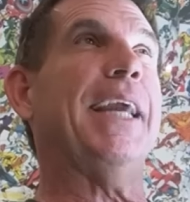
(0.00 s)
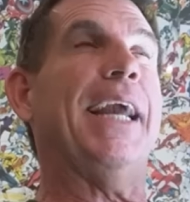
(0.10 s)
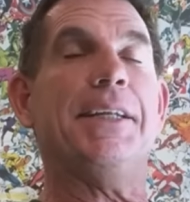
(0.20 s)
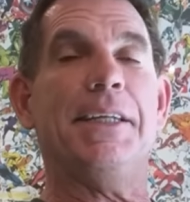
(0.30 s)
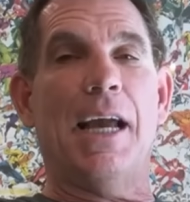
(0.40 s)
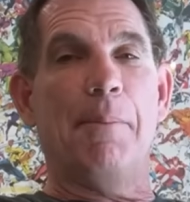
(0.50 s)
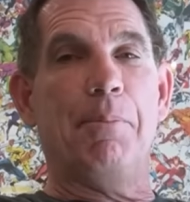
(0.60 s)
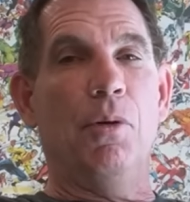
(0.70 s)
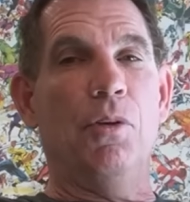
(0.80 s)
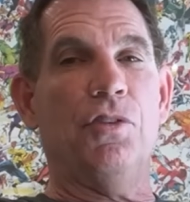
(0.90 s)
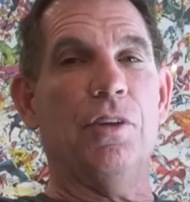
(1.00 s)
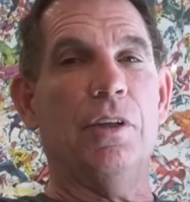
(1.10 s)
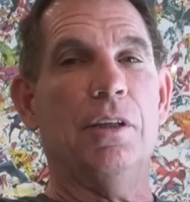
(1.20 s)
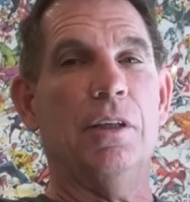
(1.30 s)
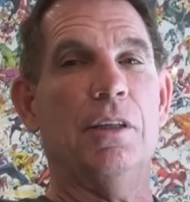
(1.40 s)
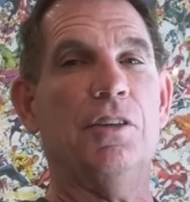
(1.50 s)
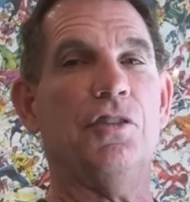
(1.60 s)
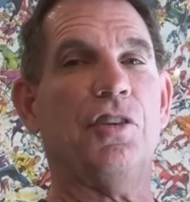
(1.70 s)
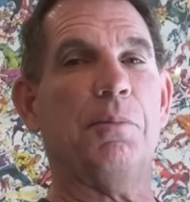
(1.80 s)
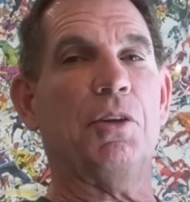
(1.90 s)
Candy Apples.
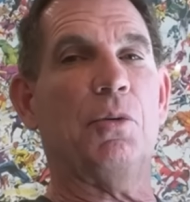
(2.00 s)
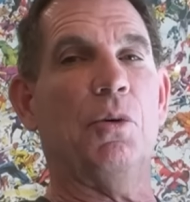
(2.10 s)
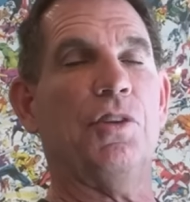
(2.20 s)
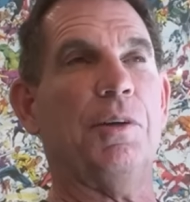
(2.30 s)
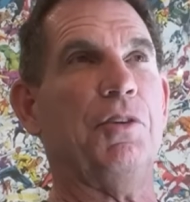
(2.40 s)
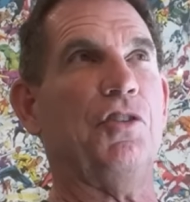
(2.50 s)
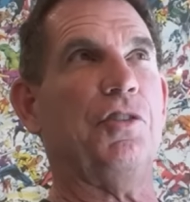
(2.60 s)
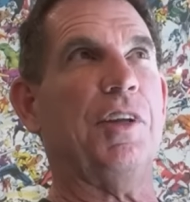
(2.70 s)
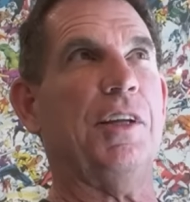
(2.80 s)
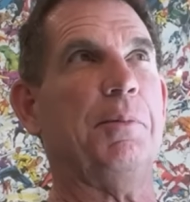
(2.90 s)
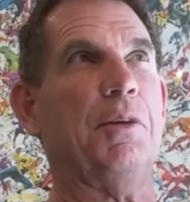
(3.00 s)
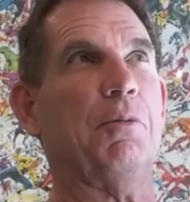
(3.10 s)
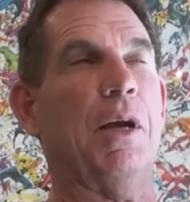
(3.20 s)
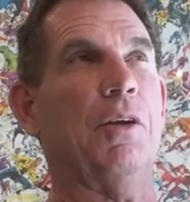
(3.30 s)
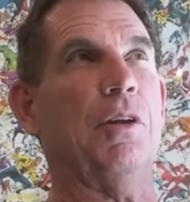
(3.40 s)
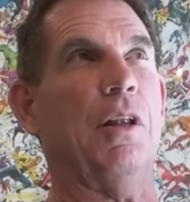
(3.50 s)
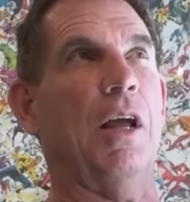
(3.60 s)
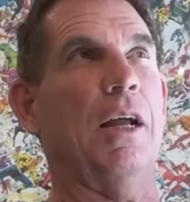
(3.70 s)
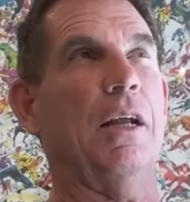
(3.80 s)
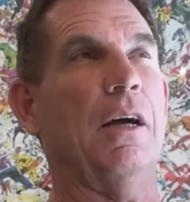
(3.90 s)
These are some of the girls that would just tend to be around a
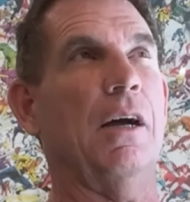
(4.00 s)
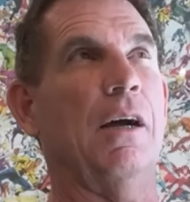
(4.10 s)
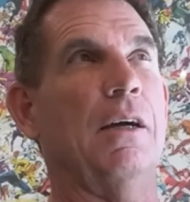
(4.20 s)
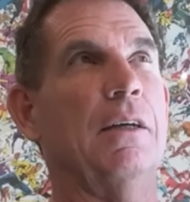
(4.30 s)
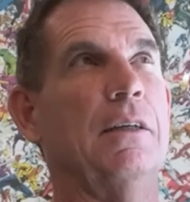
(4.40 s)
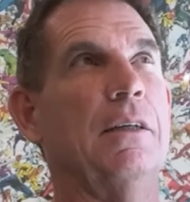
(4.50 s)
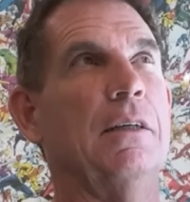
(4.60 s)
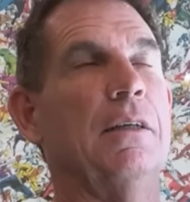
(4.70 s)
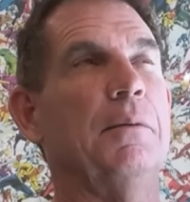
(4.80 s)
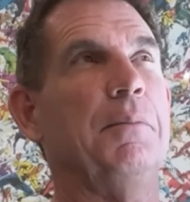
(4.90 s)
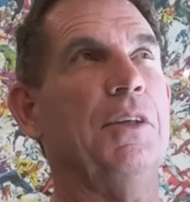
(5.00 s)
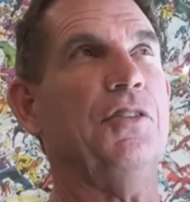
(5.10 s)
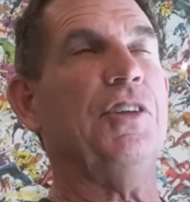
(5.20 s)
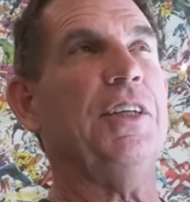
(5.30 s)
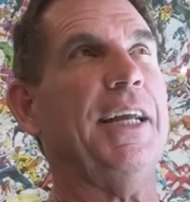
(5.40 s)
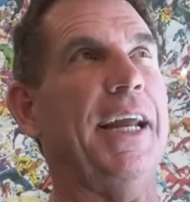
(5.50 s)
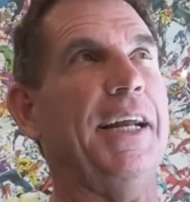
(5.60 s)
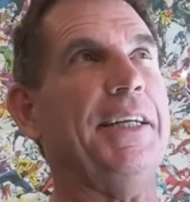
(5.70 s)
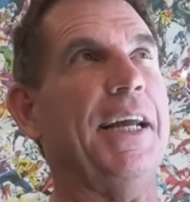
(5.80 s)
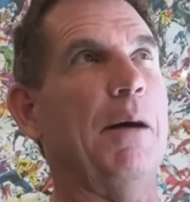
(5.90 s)
lot. Uh, Missy,
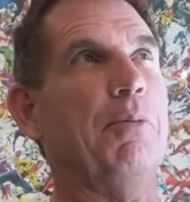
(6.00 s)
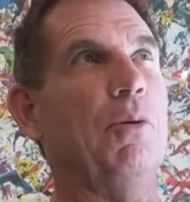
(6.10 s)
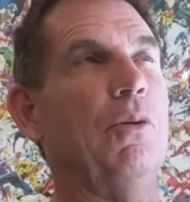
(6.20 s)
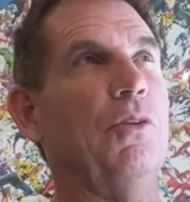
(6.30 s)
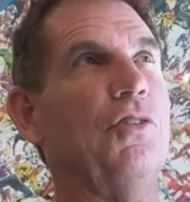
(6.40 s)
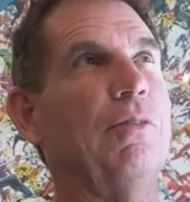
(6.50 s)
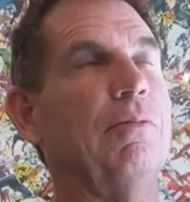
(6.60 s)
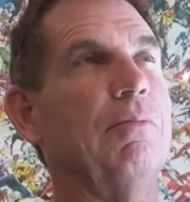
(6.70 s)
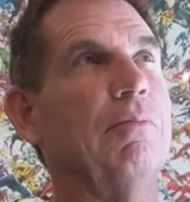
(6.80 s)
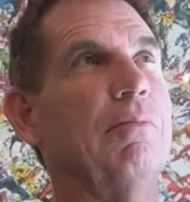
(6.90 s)
Candy Apples.